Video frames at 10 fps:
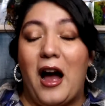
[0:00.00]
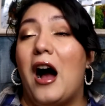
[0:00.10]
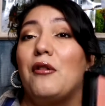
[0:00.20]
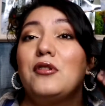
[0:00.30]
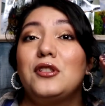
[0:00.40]

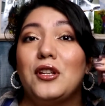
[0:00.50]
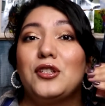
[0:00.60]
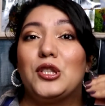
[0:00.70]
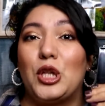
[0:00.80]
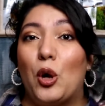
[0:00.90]
I was
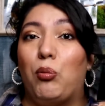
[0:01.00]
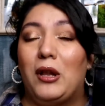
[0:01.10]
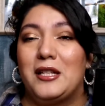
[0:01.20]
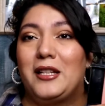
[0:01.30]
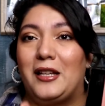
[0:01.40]
so
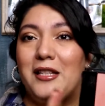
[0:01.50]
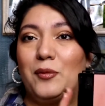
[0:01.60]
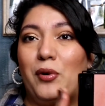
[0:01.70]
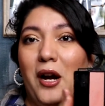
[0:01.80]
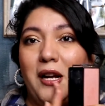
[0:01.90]
pleasantly
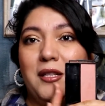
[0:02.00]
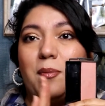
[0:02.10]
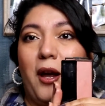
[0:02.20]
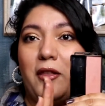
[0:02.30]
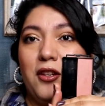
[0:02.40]
surprised
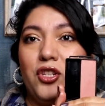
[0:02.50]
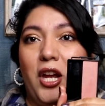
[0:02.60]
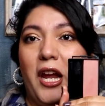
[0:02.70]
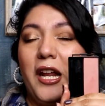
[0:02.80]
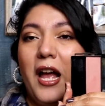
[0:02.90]
by this
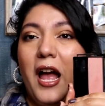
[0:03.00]
shade.